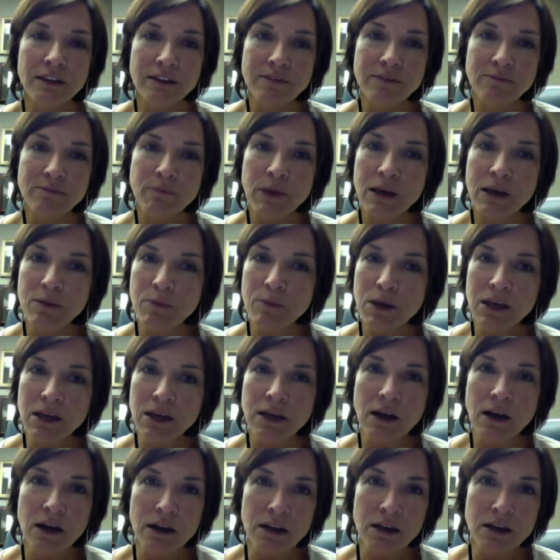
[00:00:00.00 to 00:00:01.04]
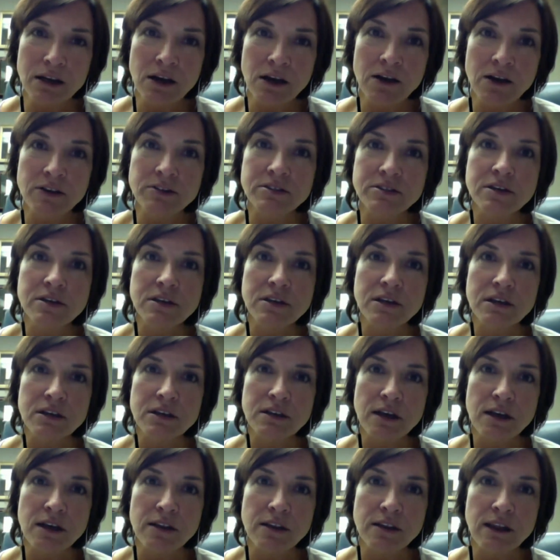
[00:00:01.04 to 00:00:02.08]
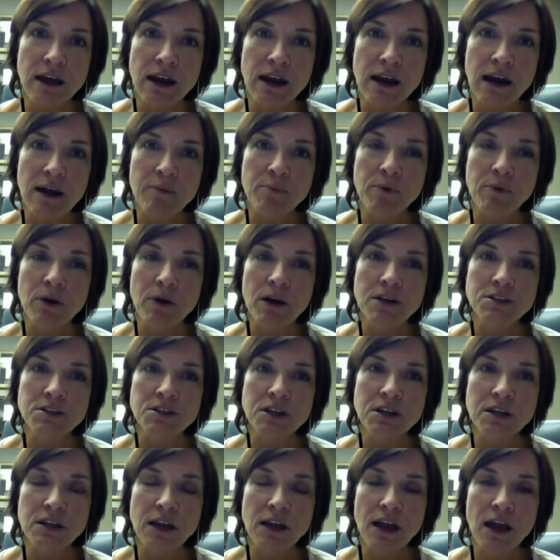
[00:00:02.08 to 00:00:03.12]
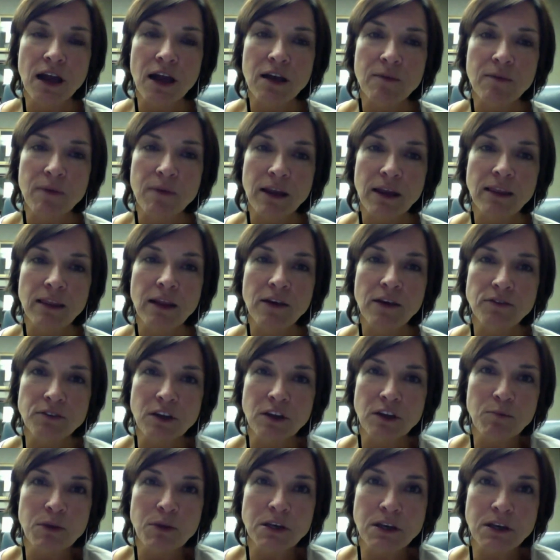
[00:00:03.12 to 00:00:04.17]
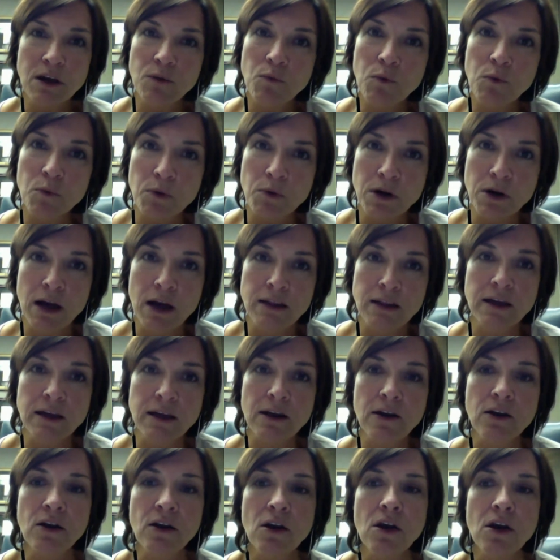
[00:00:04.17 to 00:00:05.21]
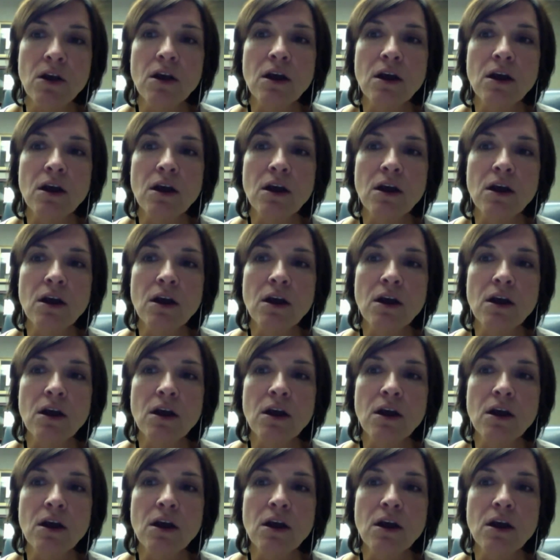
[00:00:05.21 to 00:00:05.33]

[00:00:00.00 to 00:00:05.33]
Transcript: Many, many young adults that need that operation, um, and those can be done when we're not there.